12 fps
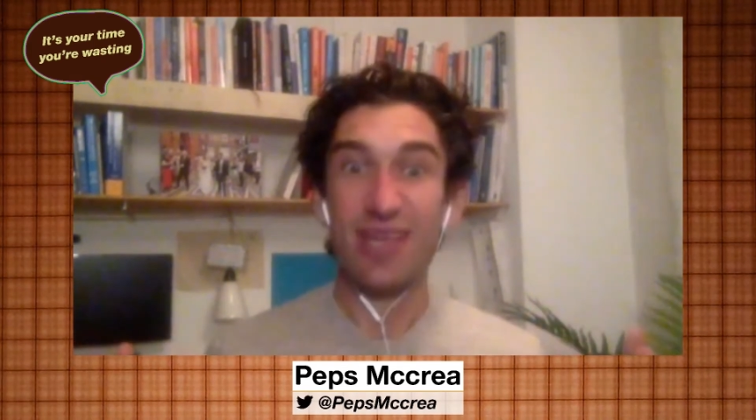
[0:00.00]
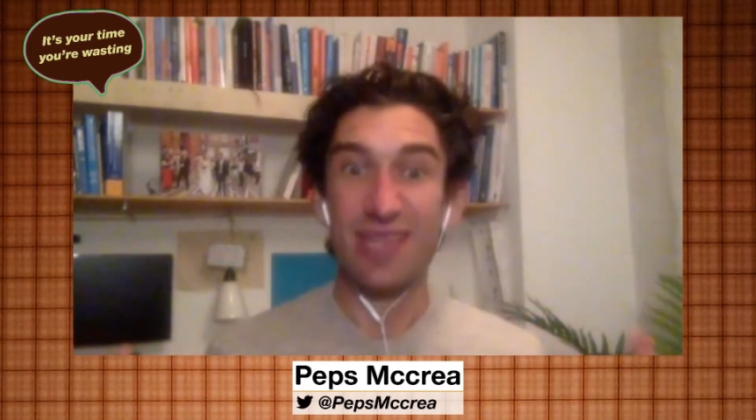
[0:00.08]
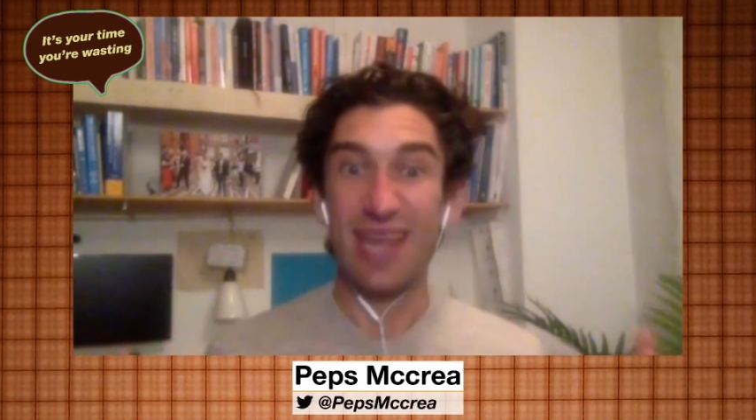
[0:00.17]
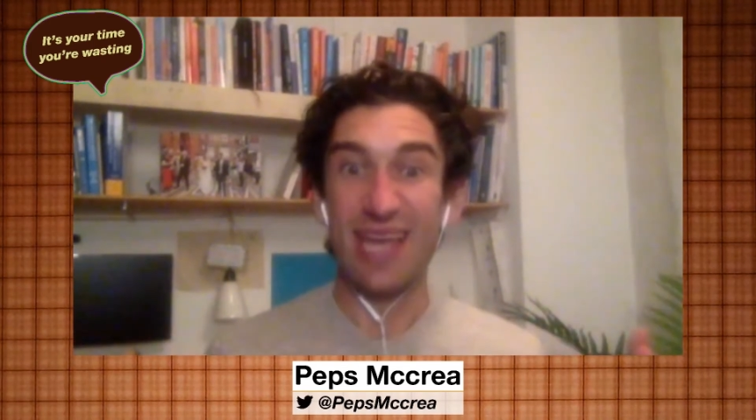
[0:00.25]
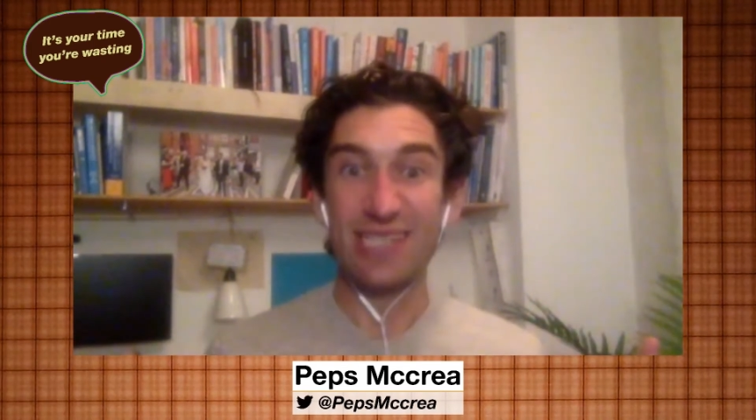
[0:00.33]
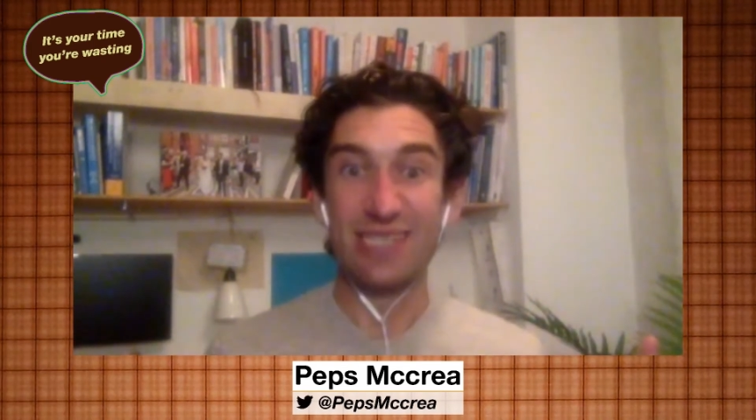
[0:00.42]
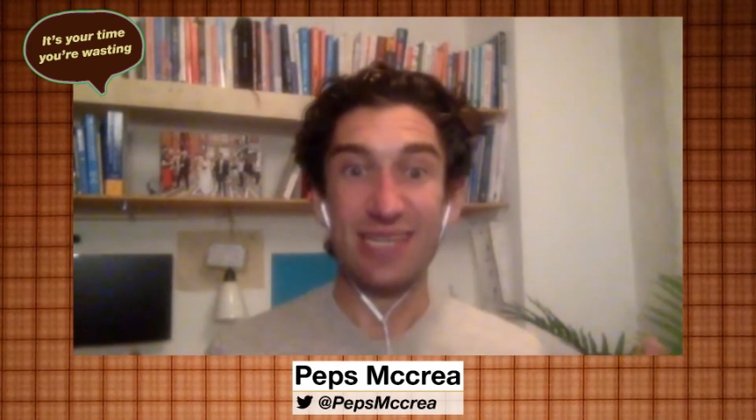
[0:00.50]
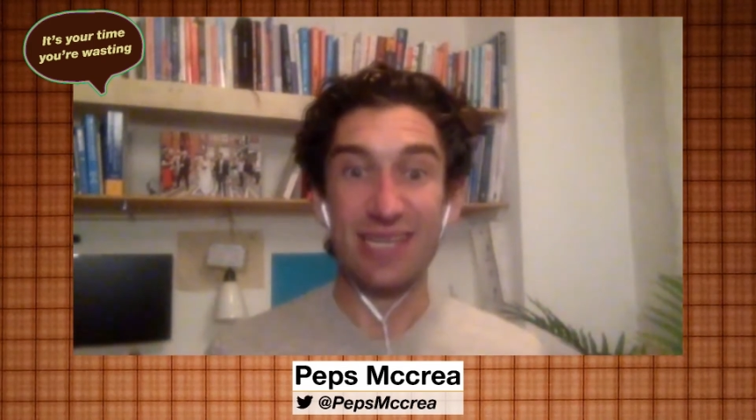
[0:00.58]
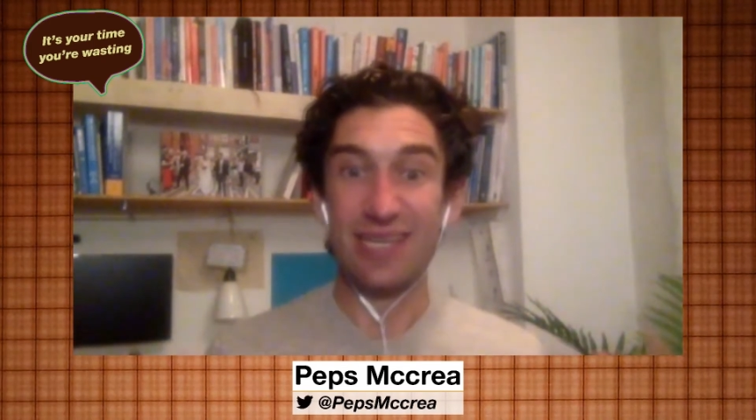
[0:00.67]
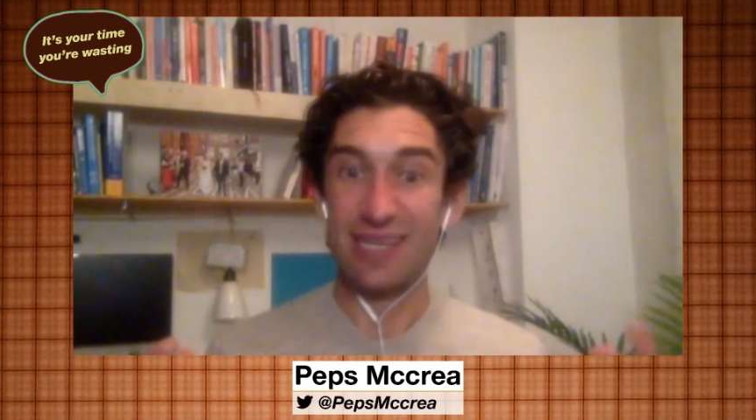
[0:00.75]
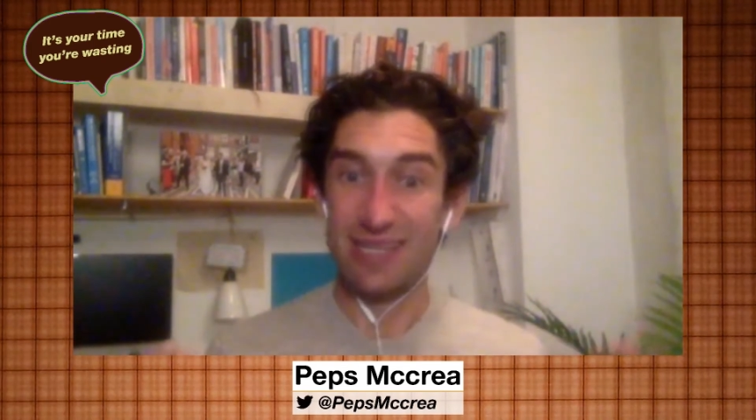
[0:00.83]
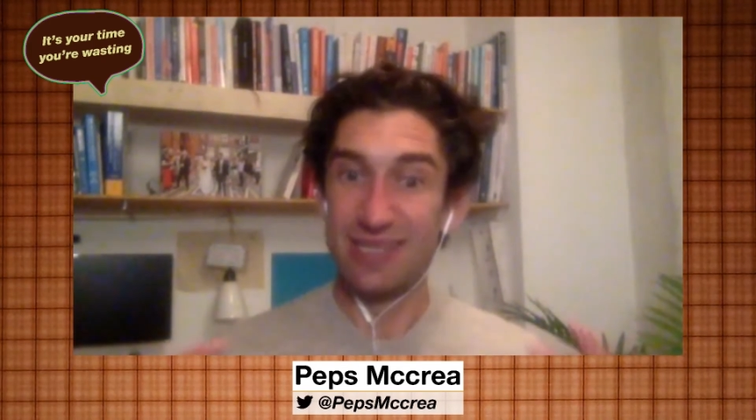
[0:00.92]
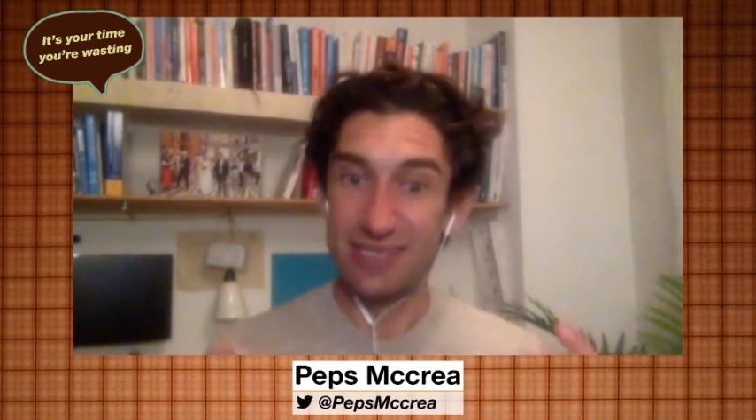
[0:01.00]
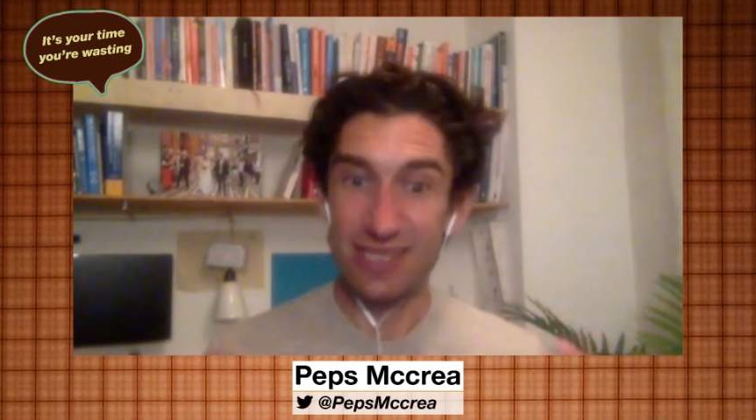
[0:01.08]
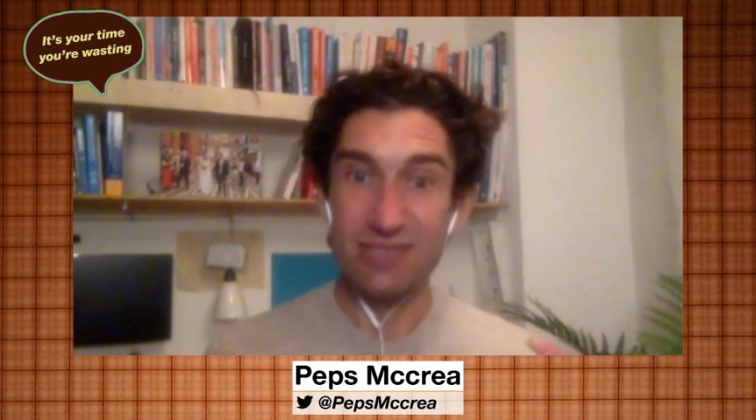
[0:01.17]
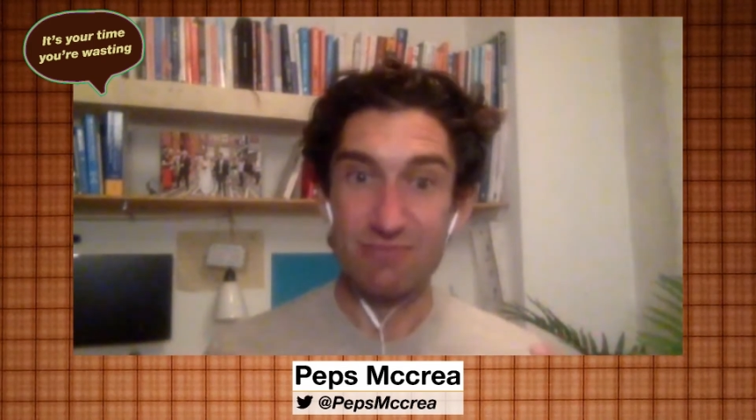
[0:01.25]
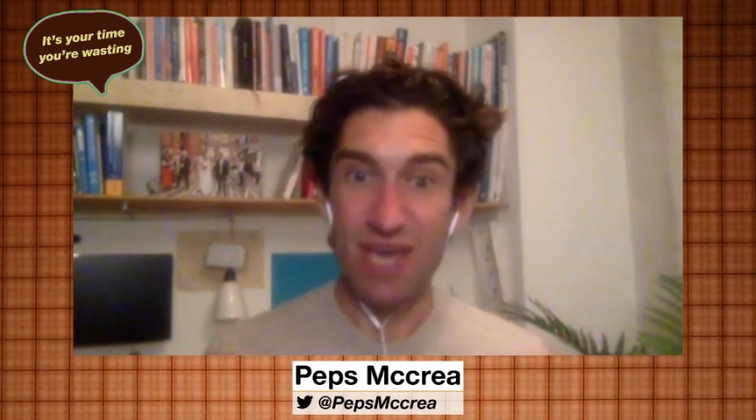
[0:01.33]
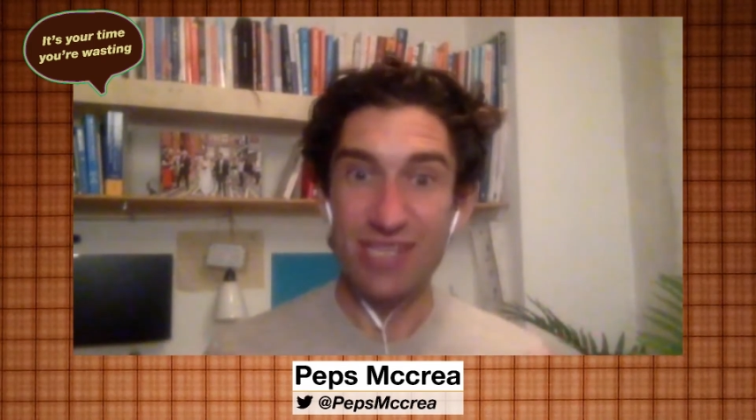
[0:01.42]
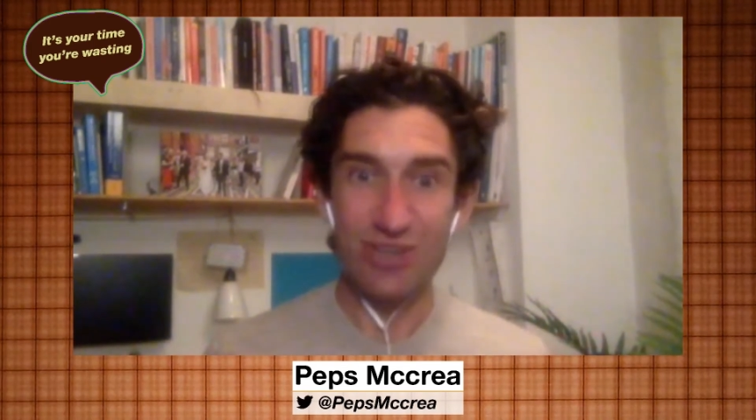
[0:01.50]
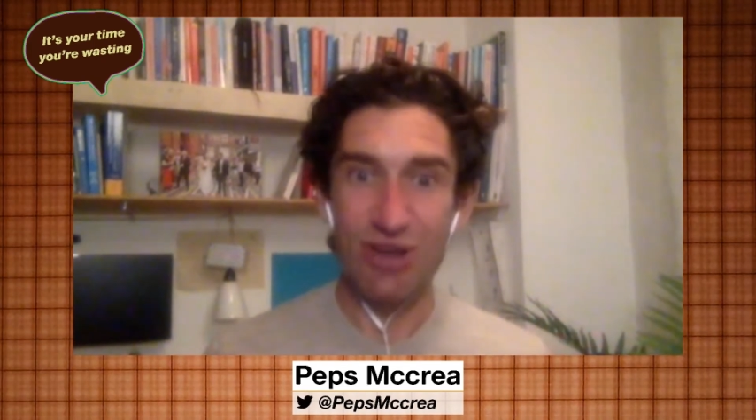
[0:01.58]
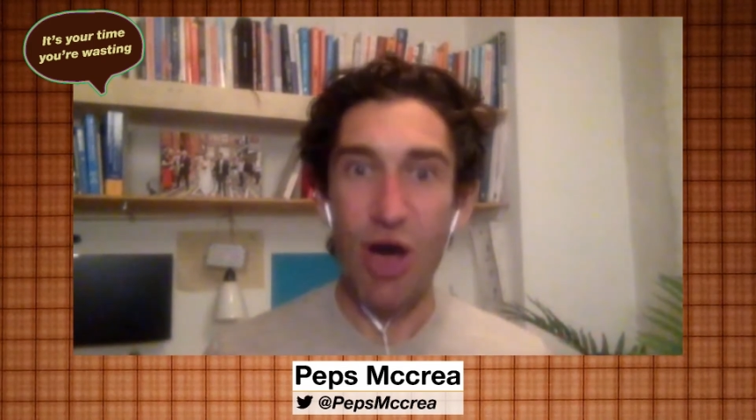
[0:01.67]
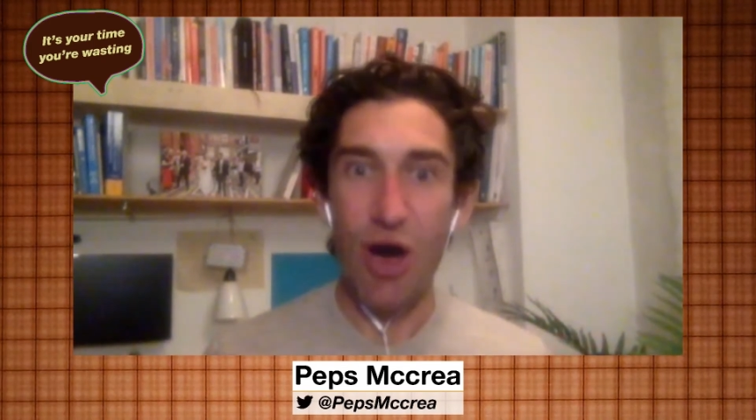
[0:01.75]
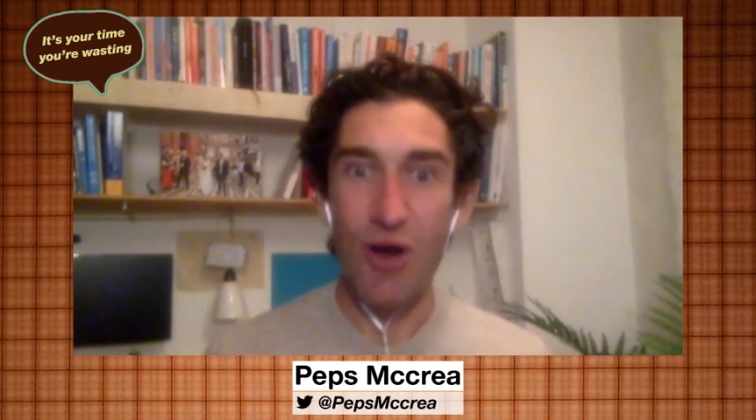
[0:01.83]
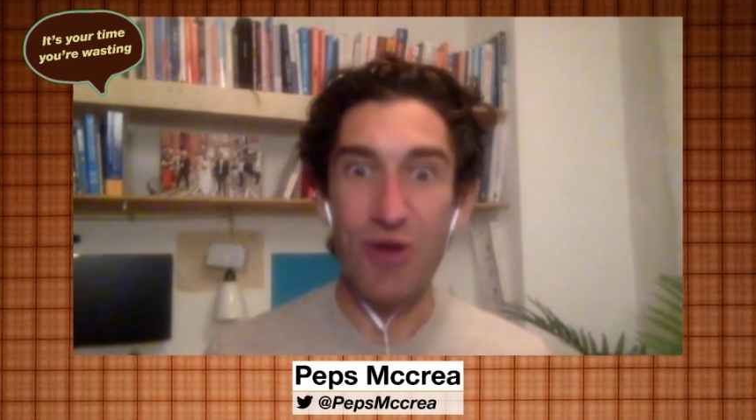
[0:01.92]
then actually it doesn't matter
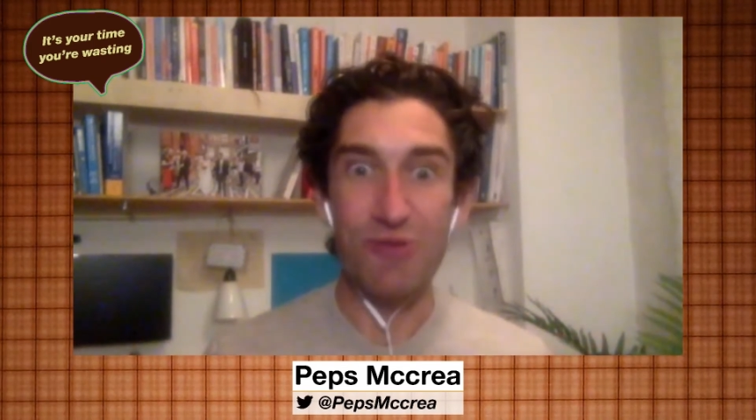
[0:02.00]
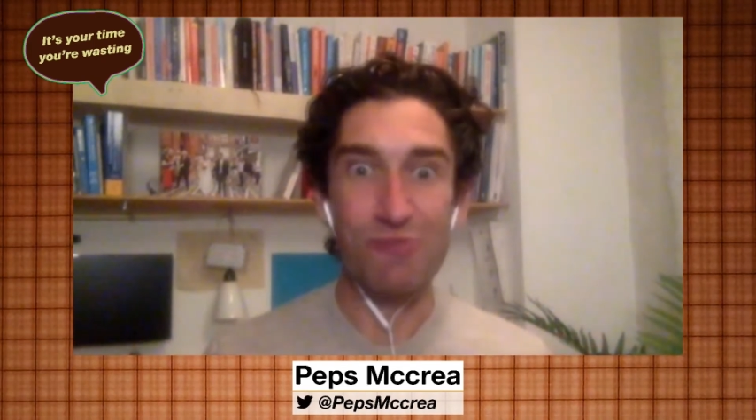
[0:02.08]
how